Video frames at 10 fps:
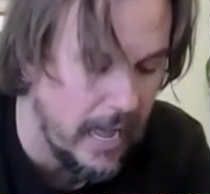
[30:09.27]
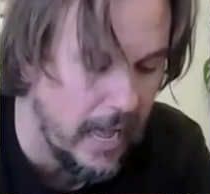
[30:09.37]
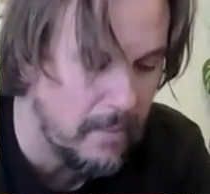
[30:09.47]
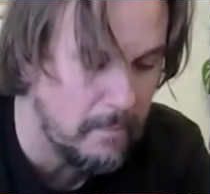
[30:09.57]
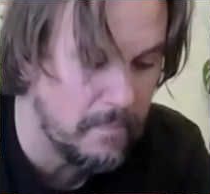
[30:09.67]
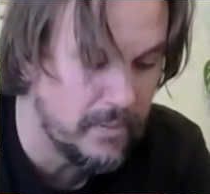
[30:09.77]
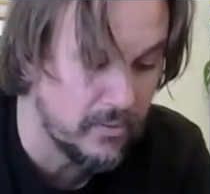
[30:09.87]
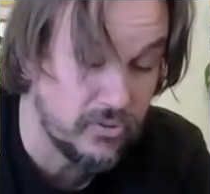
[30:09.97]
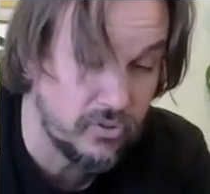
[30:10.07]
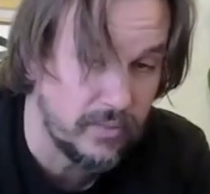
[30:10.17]
up
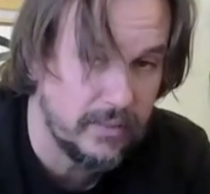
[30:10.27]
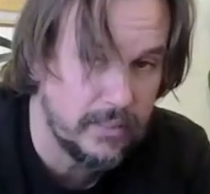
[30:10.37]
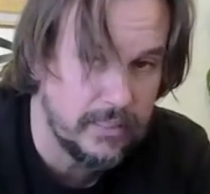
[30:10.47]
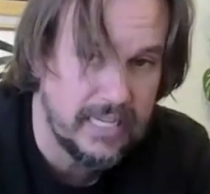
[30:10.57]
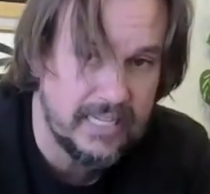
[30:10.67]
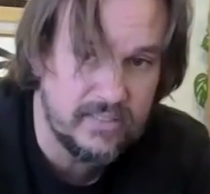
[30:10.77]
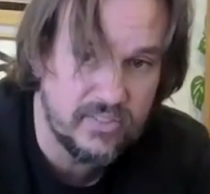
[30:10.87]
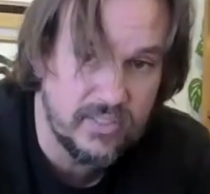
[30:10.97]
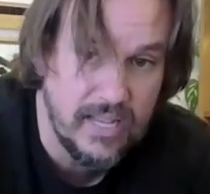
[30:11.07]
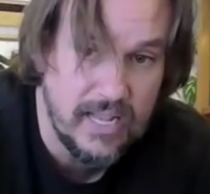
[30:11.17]
or straighten the
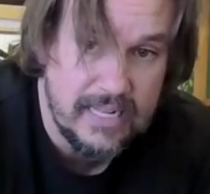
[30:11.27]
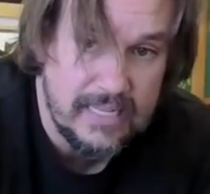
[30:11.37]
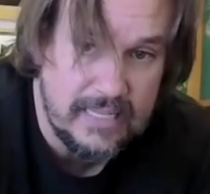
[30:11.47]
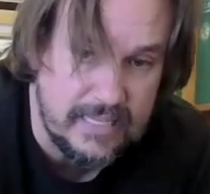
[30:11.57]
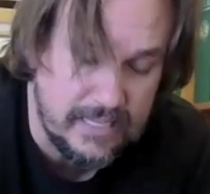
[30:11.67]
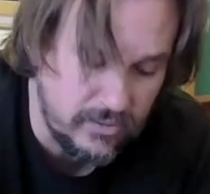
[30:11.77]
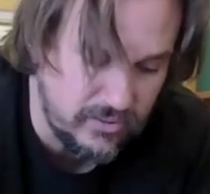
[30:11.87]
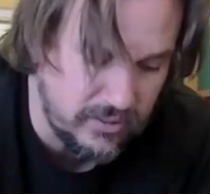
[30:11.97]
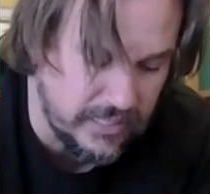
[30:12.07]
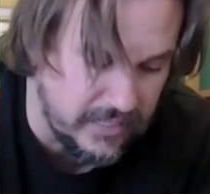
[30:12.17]
legs,
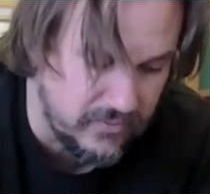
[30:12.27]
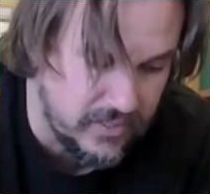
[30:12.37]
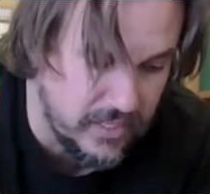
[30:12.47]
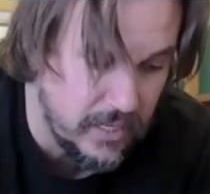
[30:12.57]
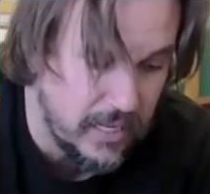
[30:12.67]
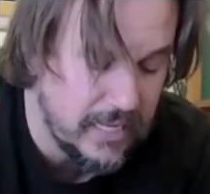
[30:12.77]
heels lift,